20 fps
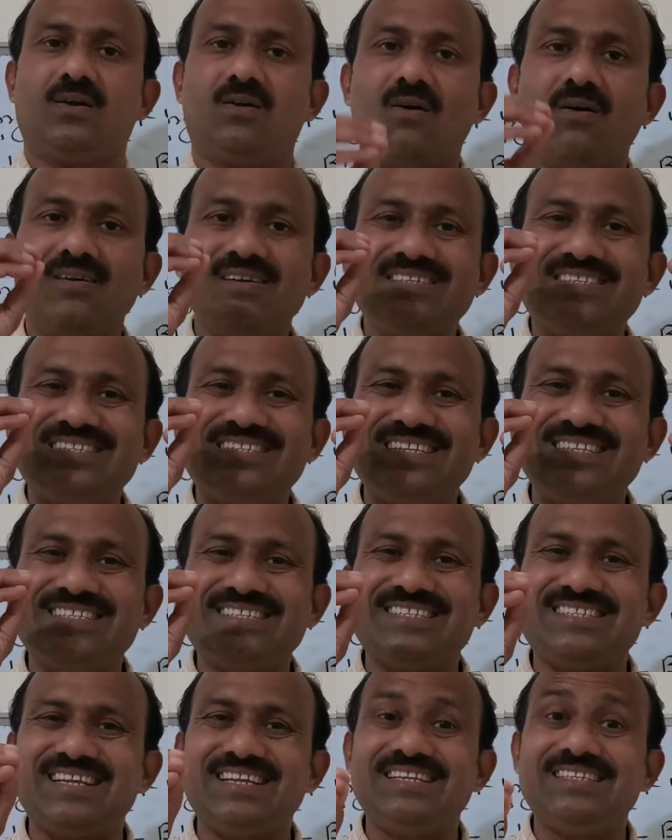
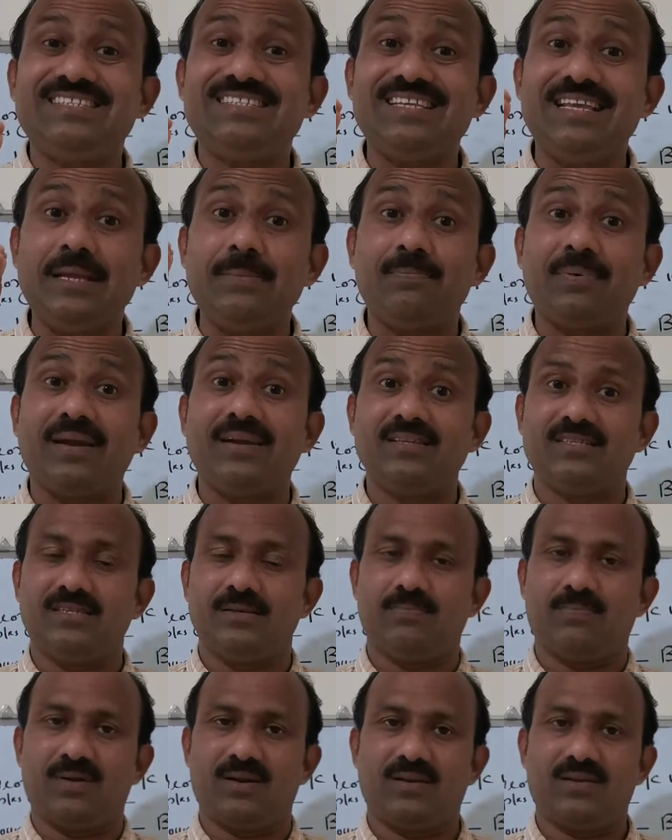consistency
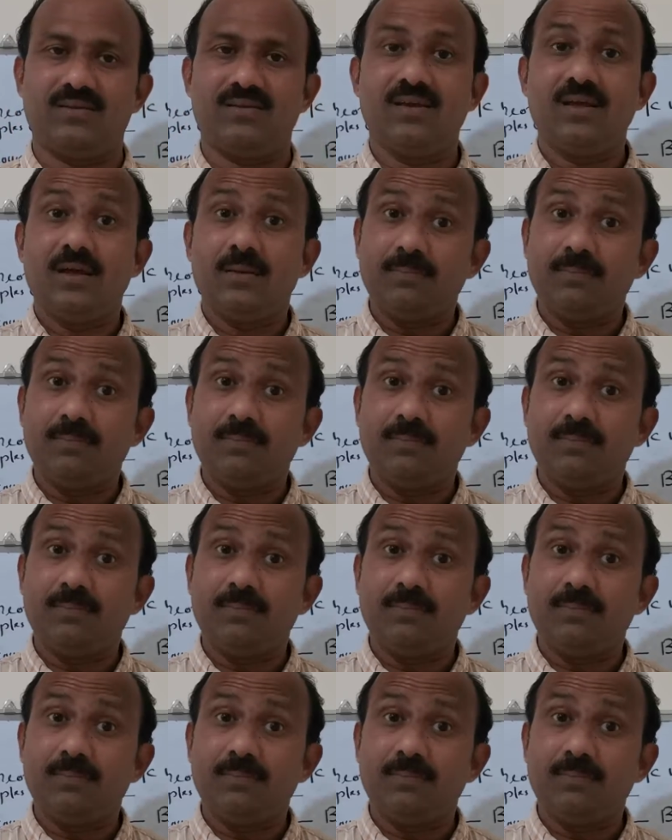principle